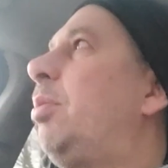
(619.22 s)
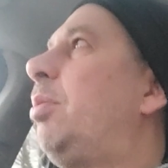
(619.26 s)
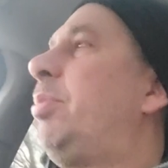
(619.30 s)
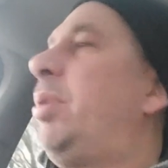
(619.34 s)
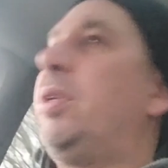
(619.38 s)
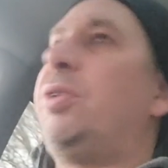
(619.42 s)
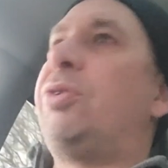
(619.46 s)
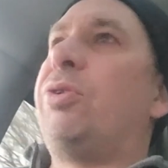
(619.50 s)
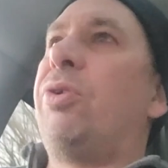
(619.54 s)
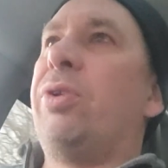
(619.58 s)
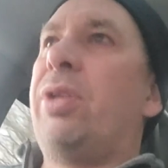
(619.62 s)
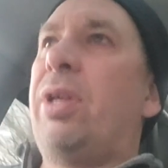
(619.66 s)

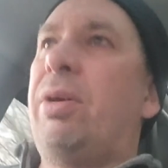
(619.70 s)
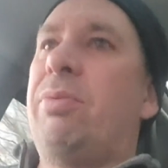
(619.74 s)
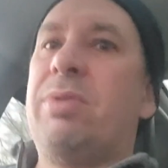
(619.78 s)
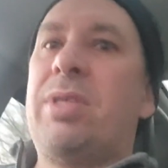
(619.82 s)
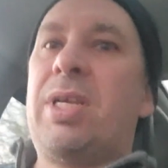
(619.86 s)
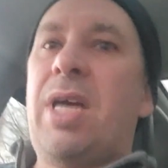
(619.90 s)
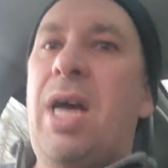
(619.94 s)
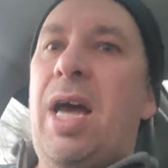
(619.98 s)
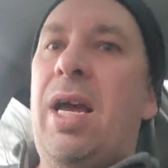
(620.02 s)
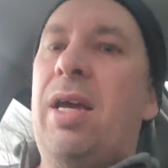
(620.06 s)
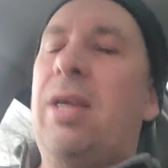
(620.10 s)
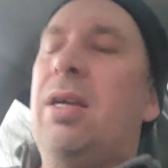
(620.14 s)
being told that
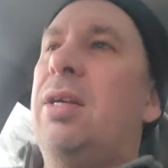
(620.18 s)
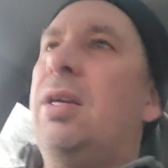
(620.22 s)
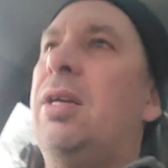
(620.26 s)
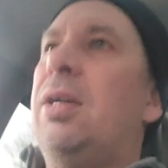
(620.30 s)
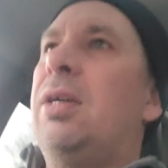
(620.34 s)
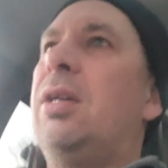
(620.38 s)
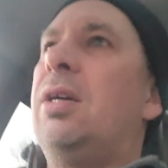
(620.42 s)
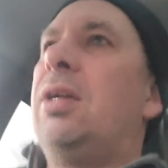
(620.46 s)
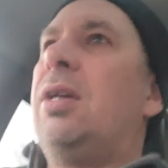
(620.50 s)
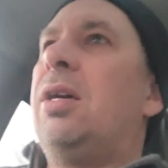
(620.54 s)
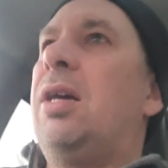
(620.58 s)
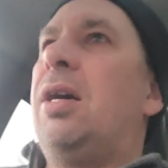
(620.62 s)
was high.
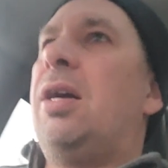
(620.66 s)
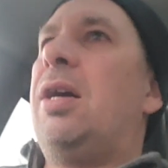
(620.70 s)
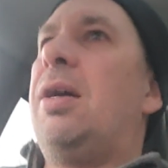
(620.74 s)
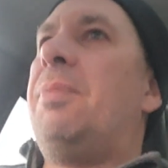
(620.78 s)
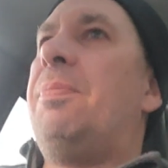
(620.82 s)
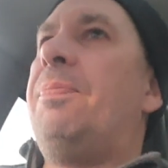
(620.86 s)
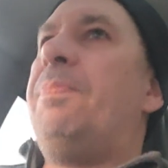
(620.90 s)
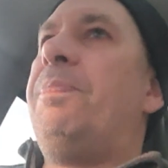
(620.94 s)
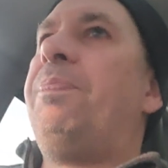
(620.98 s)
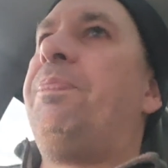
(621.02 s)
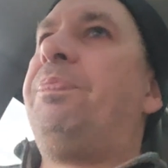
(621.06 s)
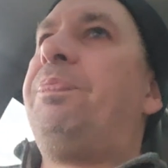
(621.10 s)

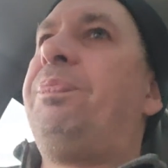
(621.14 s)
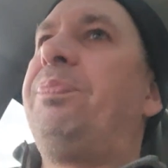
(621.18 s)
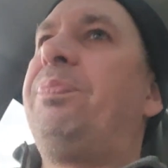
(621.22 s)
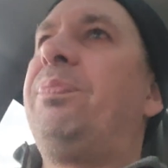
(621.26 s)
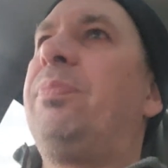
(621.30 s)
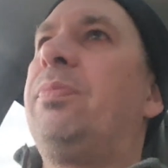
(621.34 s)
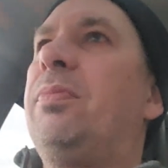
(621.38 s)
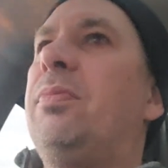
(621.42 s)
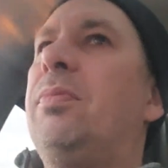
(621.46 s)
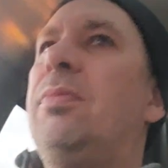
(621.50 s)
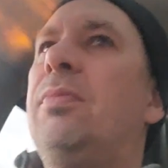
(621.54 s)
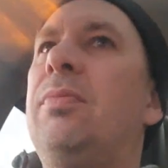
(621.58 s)

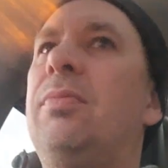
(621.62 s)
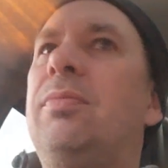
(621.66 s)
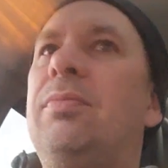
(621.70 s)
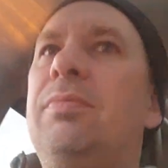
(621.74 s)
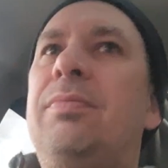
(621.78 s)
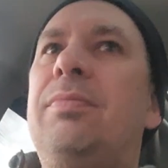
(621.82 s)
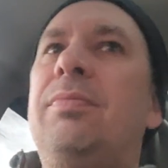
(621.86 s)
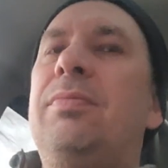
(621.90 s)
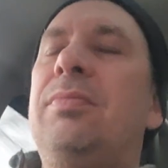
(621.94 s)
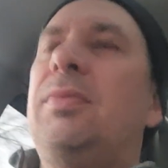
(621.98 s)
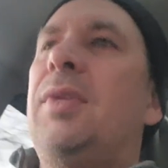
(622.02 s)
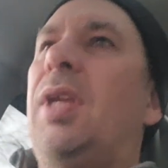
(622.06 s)

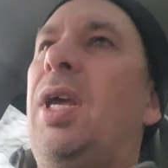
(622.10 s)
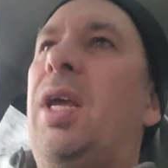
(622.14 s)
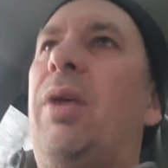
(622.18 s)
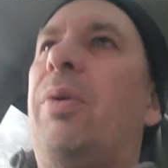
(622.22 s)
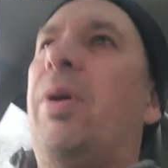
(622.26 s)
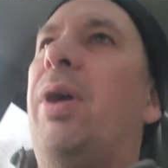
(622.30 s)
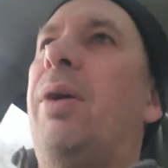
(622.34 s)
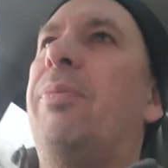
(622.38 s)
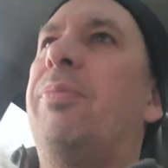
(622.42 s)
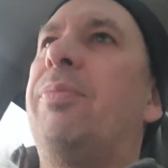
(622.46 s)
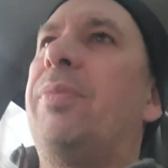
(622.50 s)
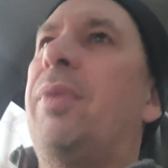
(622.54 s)
Um,
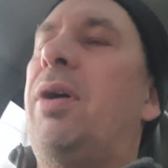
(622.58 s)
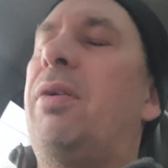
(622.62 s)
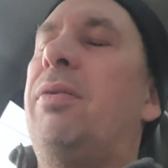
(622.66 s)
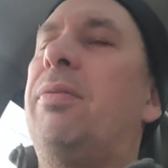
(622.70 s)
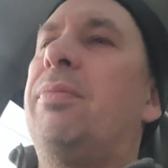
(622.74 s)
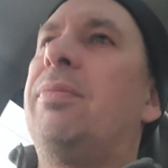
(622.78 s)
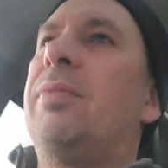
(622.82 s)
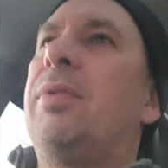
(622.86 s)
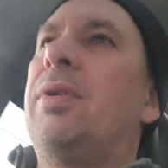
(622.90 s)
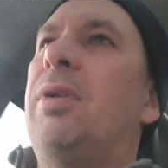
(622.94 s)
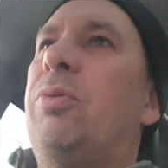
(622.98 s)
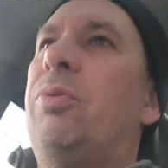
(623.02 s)
anyway, I'll,
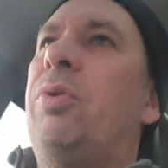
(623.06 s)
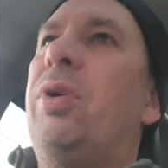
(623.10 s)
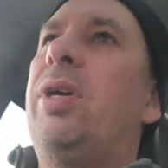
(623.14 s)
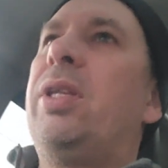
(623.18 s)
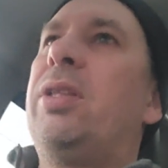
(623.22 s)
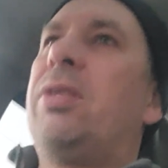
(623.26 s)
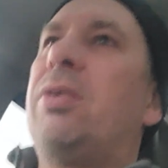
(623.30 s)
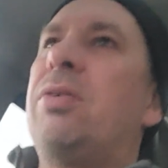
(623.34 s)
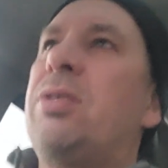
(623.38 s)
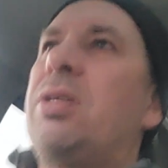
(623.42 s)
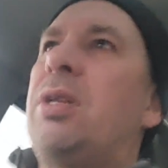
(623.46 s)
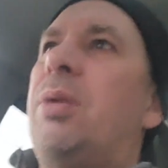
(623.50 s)
we'll
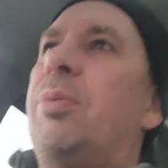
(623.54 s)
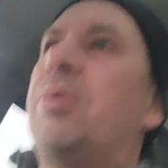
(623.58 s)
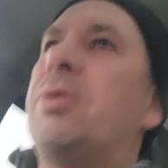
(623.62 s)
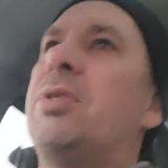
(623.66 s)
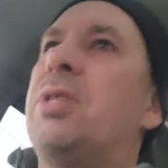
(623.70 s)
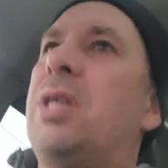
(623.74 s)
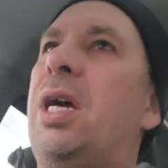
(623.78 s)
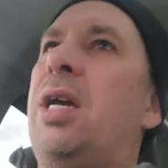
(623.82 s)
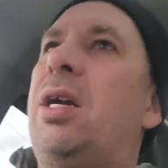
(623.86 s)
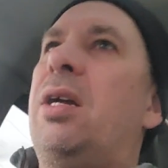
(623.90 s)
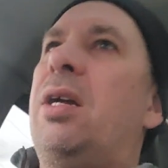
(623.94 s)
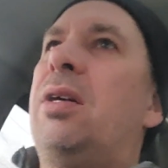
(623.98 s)
hit those
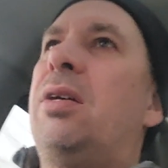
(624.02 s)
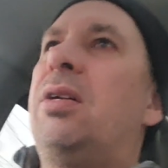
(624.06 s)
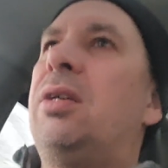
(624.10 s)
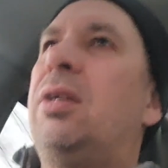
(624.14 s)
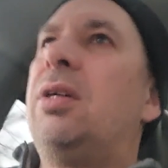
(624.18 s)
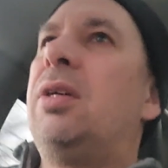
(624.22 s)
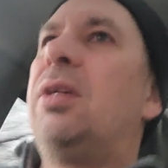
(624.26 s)
numbers later.